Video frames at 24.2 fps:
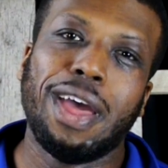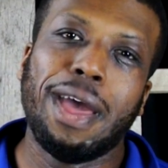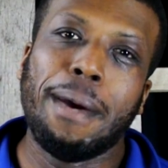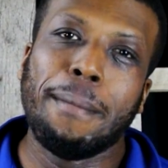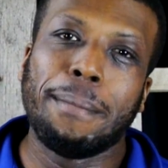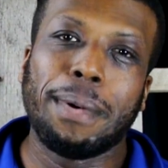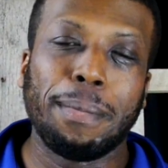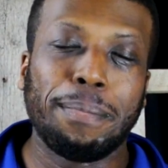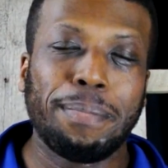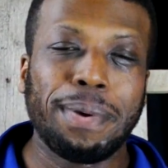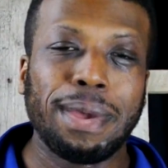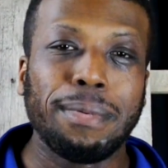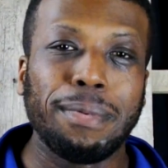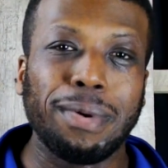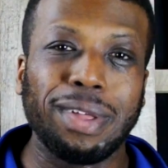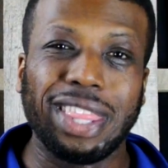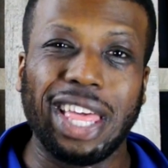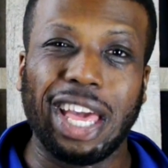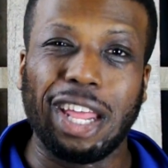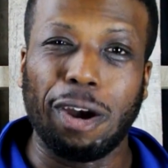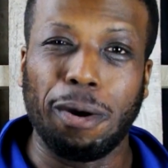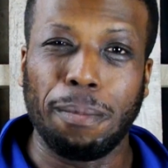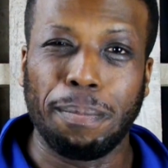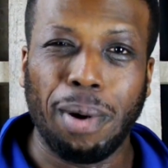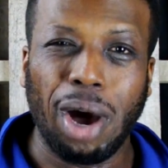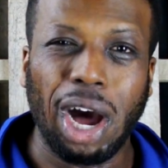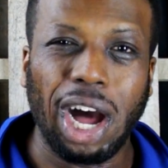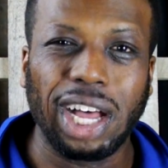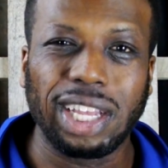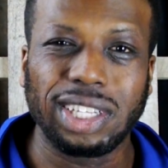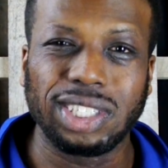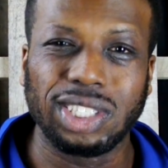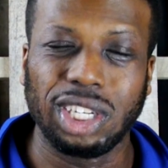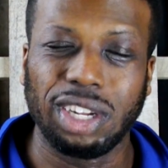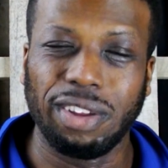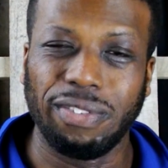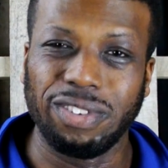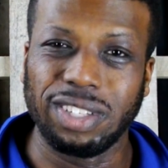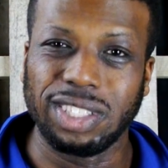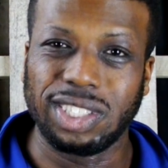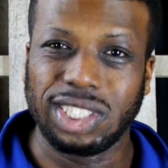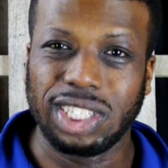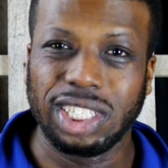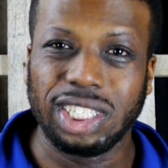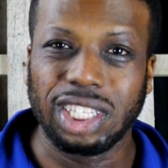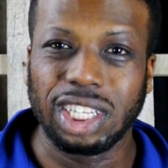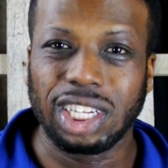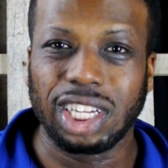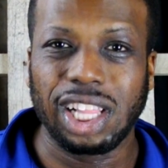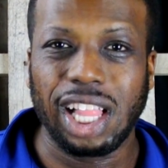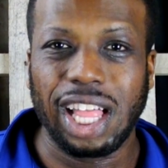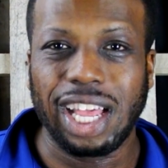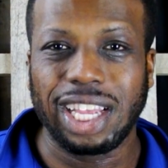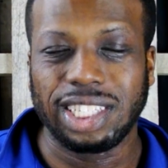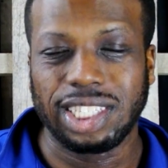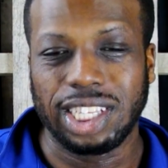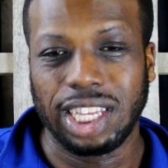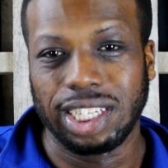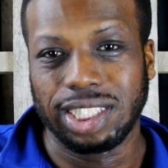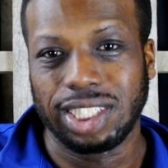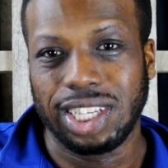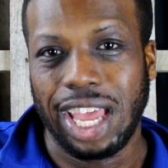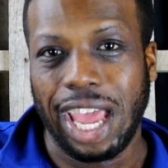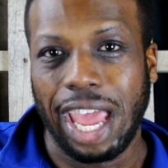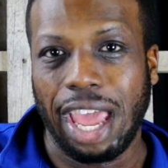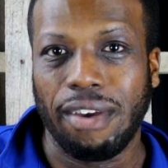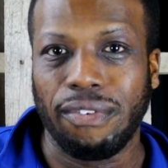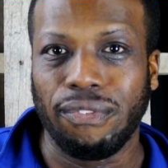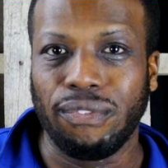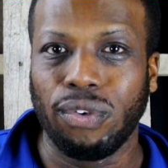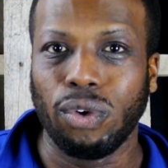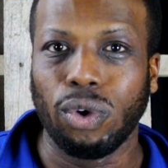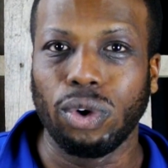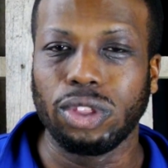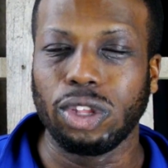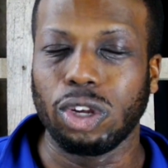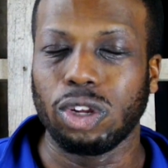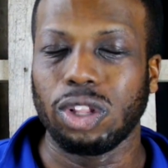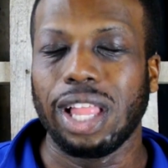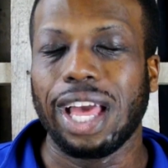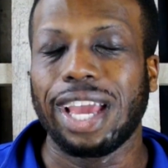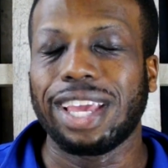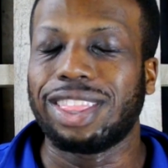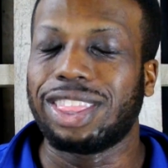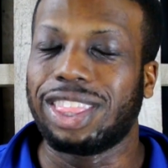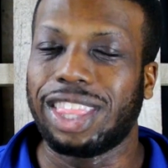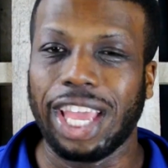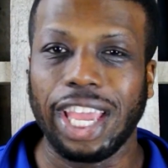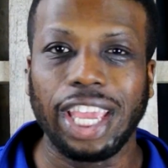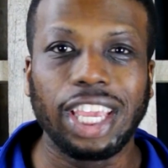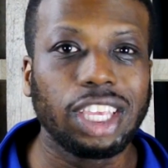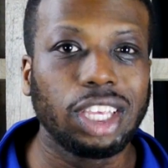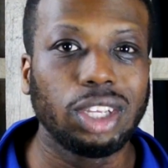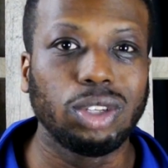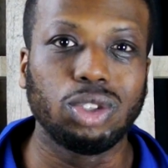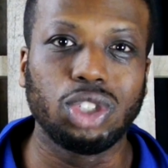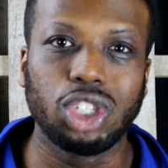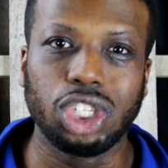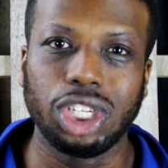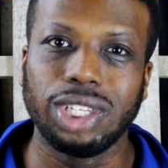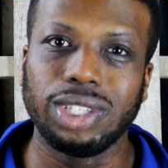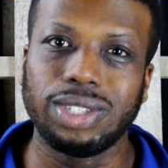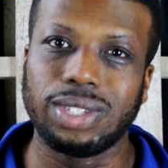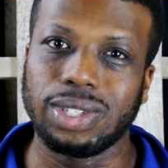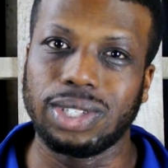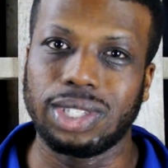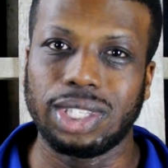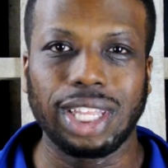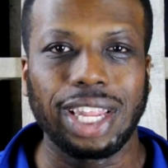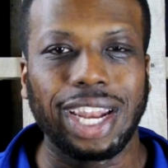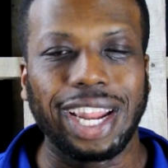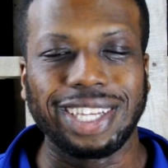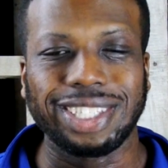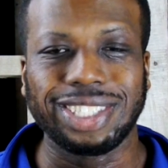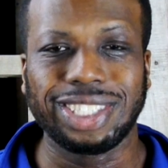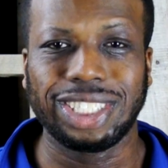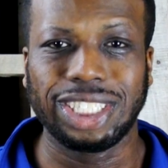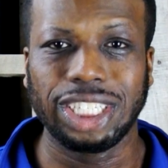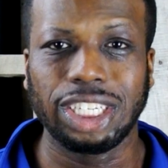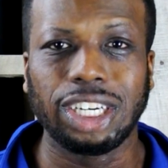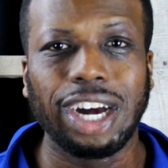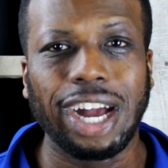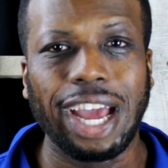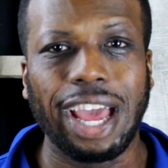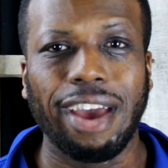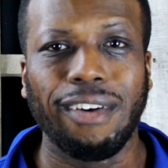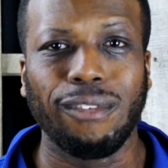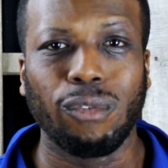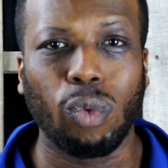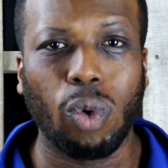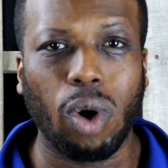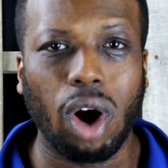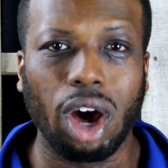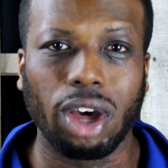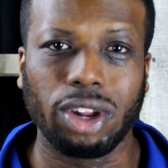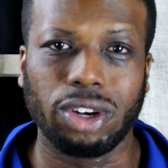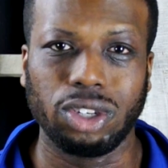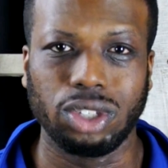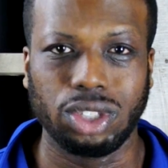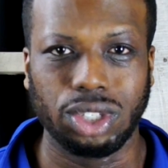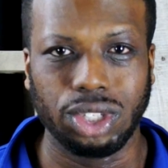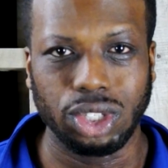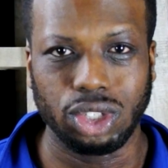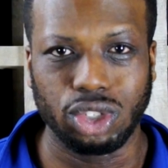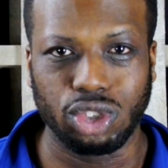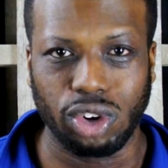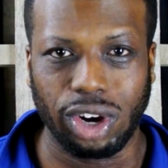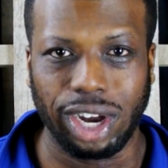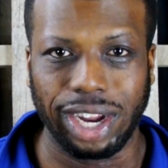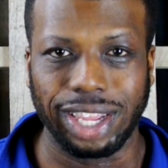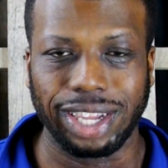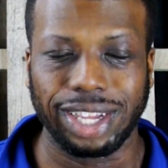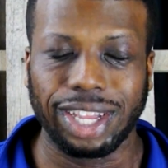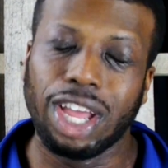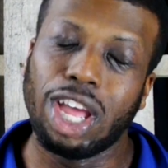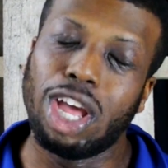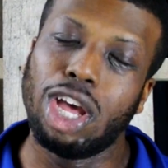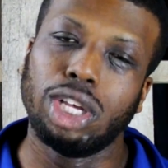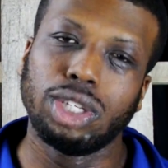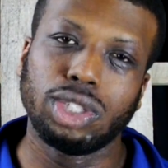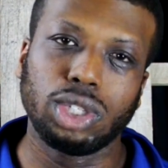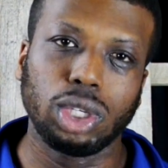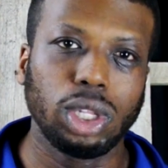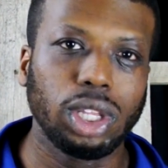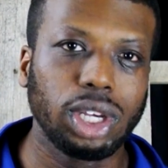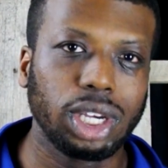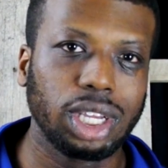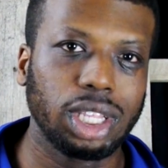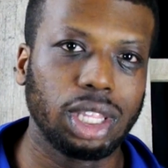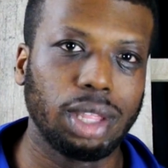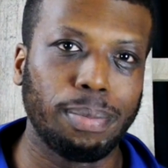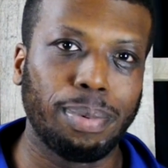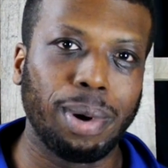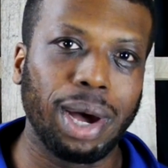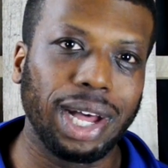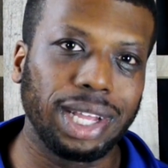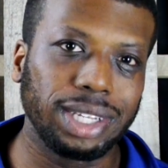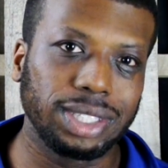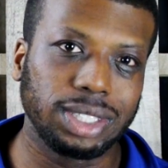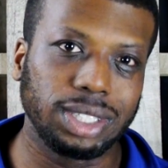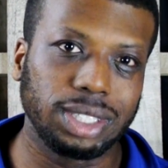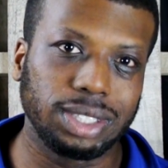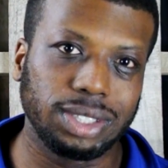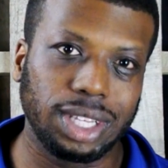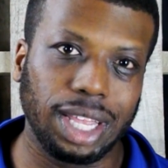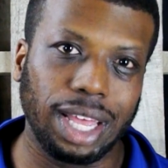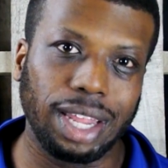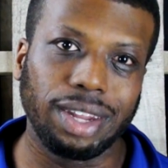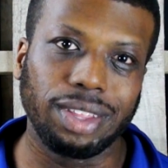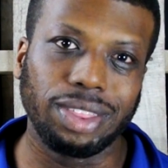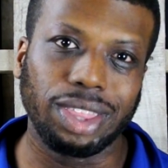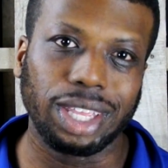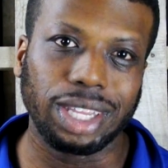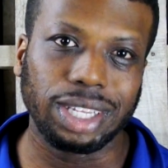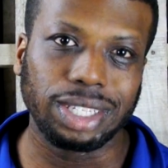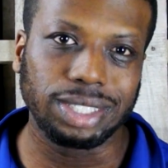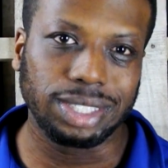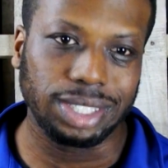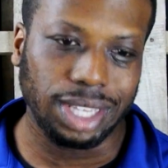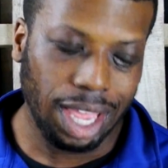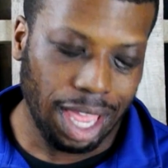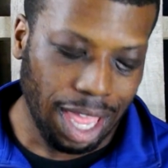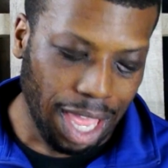But people that are positive and see the glass that's half full, they're like, thank you, Jesus, that I still have water to drink. So look at the positive side of things.